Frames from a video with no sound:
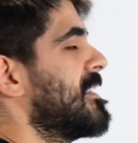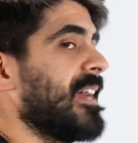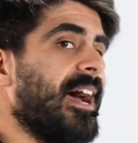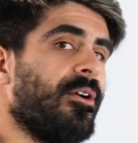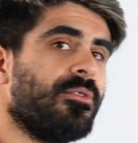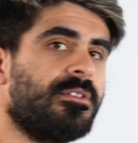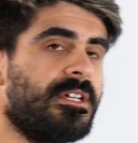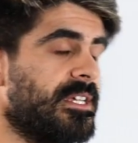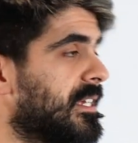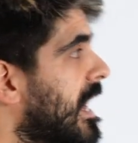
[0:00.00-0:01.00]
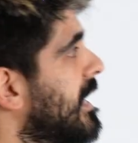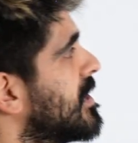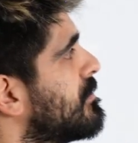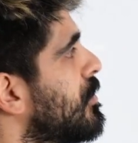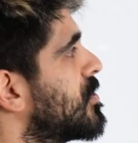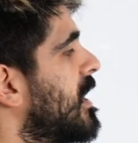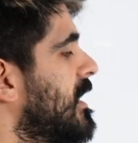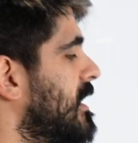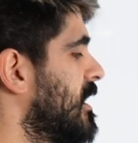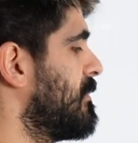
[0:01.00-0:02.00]
it out. And it's most
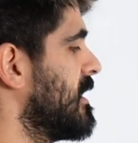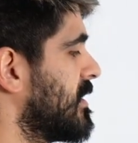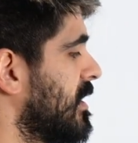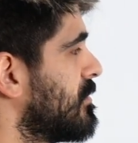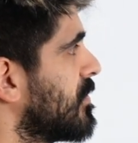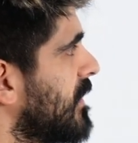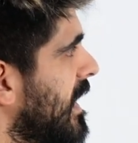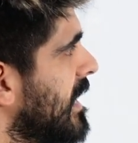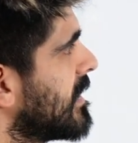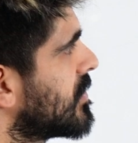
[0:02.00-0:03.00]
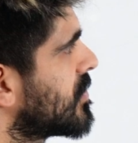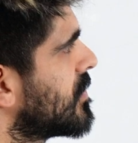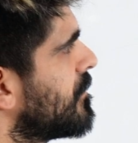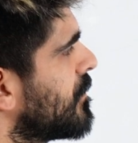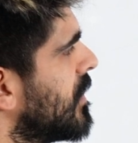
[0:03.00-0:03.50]
likely gonna be in terms of X.